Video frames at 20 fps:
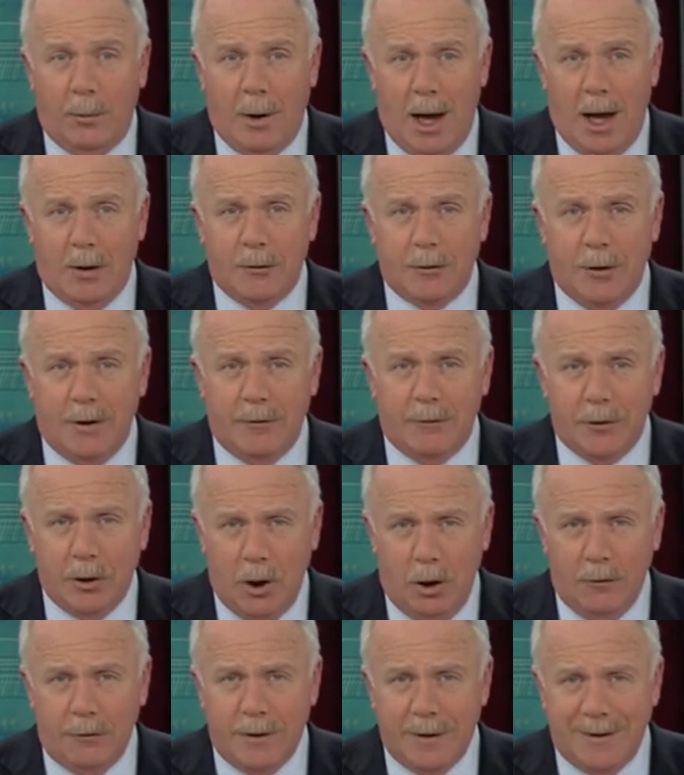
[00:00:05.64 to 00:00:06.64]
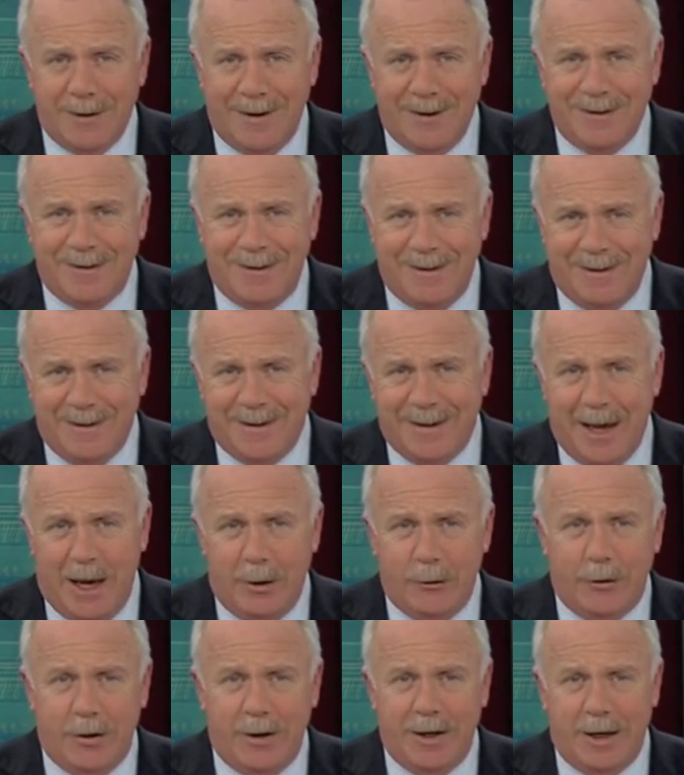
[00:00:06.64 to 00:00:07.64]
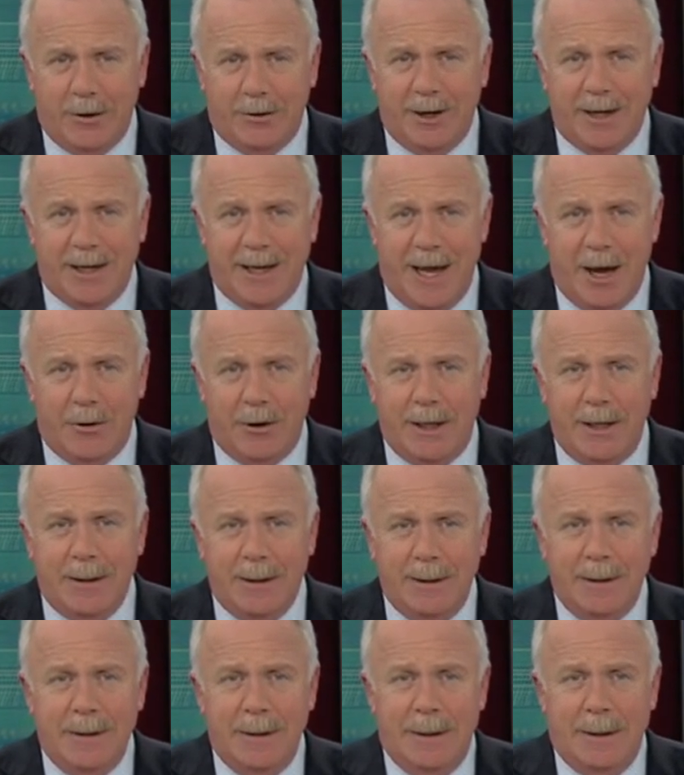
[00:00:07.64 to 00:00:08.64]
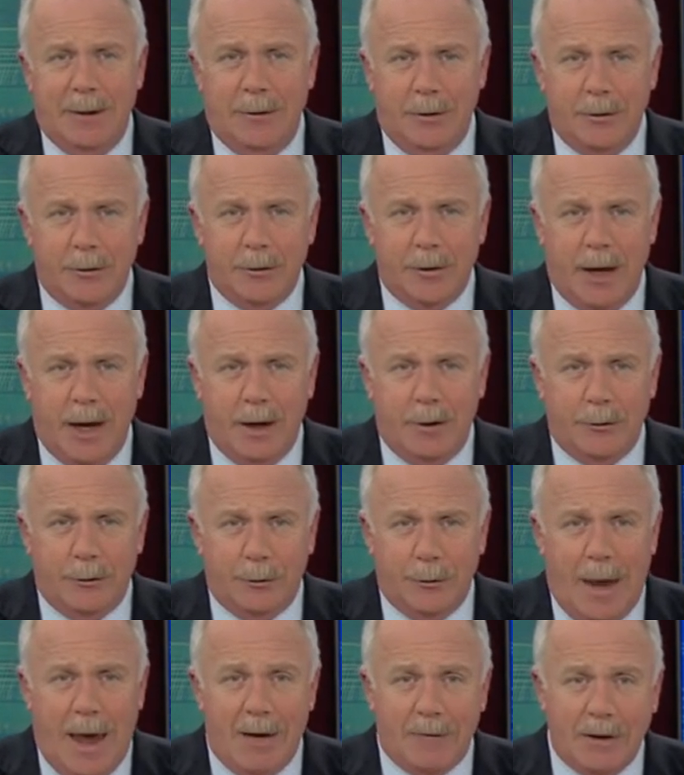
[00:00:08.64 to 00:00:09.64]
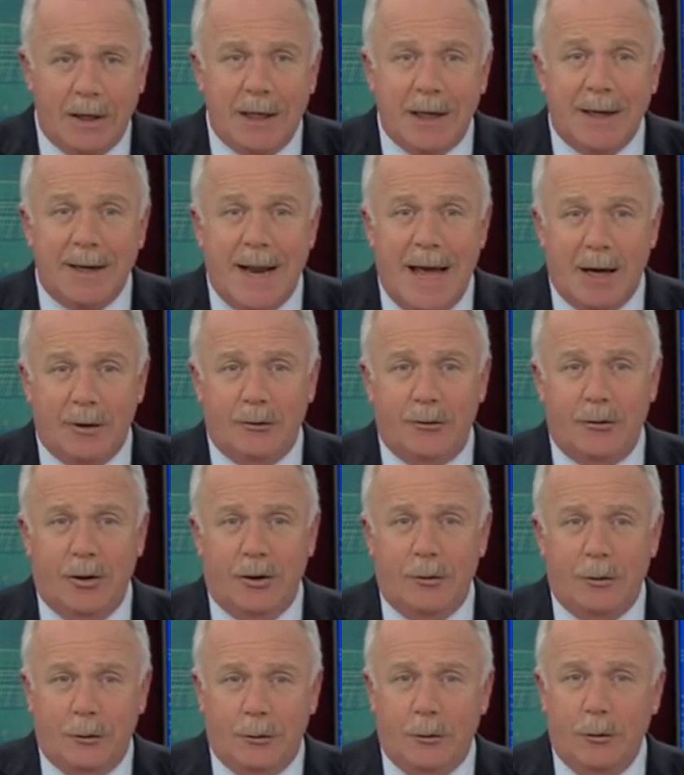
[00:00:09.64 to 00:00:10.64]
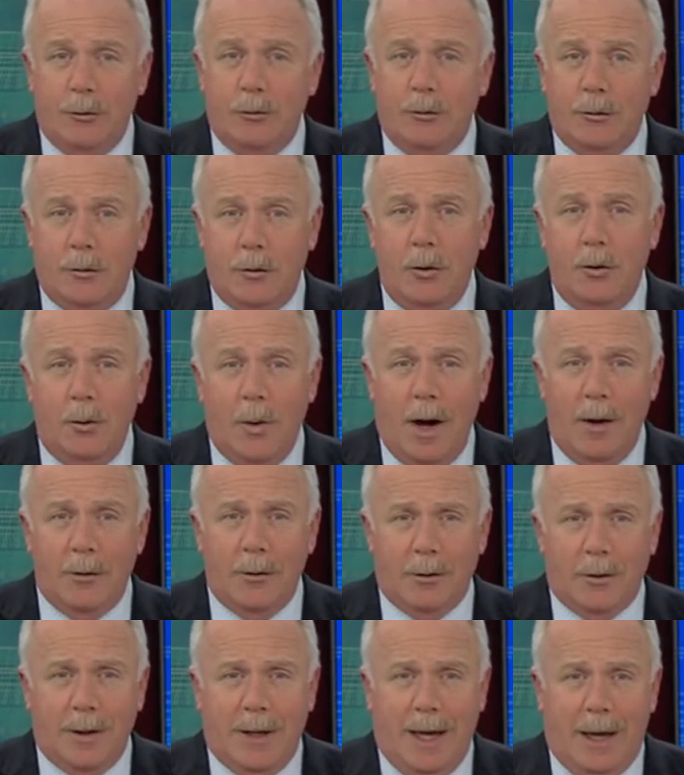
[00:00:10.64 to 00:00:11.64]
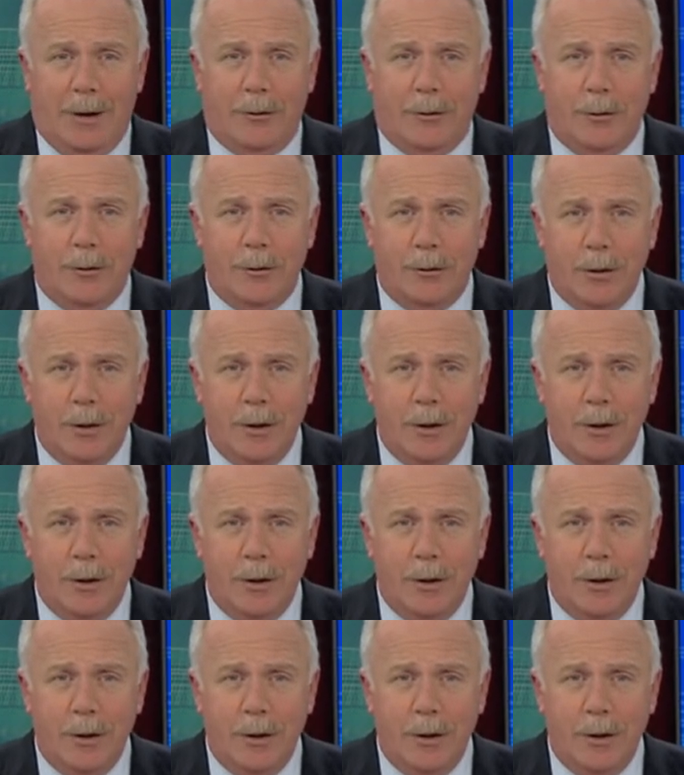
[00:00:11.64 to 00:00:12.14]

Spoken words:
positive COVID-19 case in Erie County. This case having connections to two other cases.